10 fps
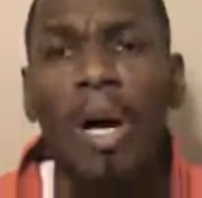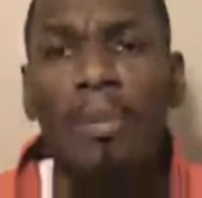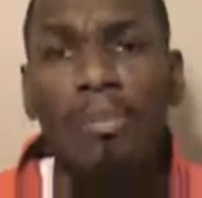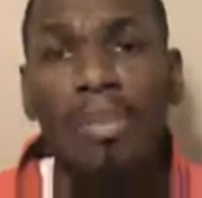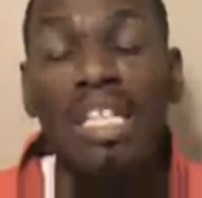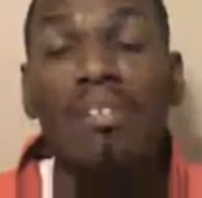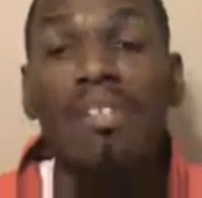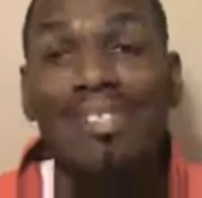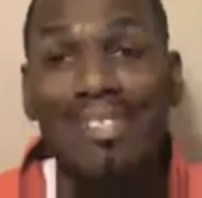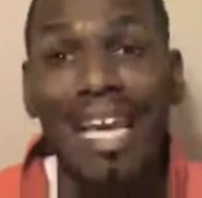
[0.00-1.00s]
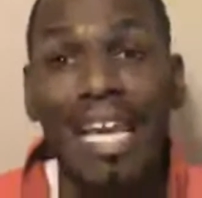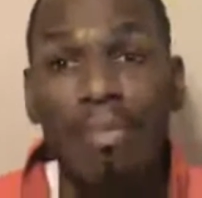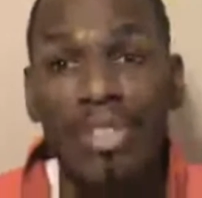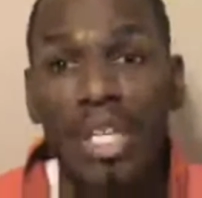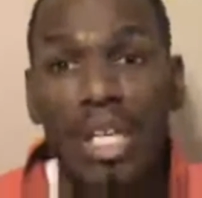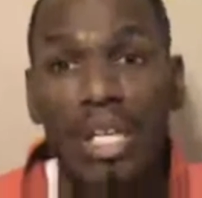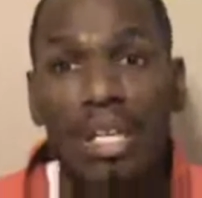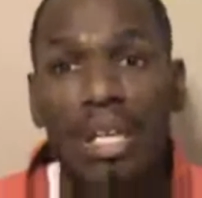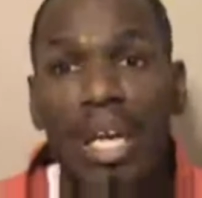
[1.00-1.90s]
public believe the same thing.